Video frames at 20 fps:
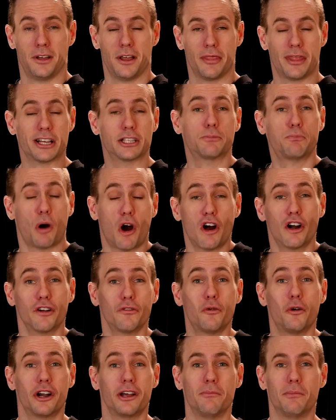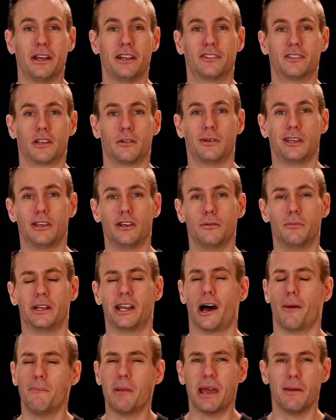That's part of what it means to be human.
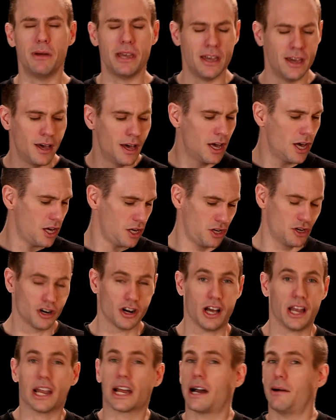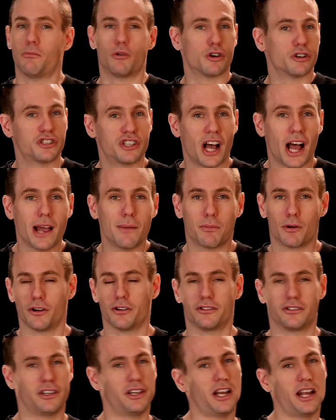Now, maybe you're like a more shy
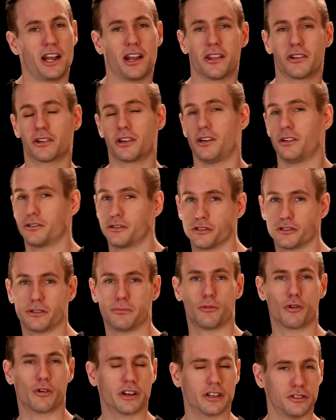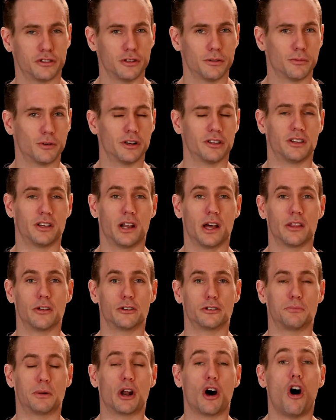person and other cultures are more exuberant than
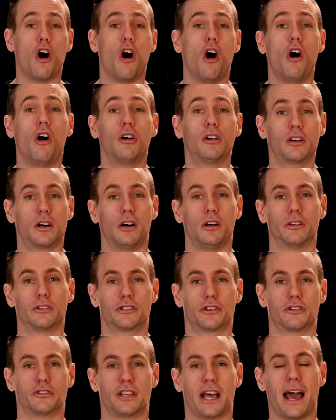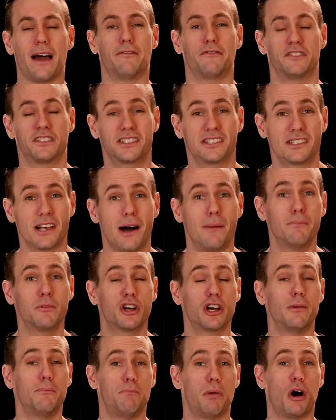others, but all cultures have some
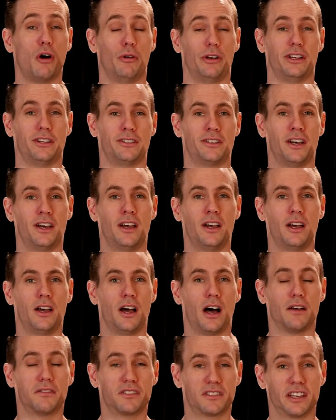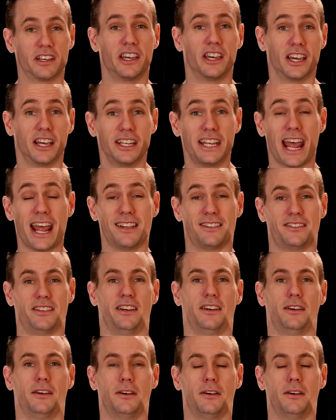component of singing and dancing.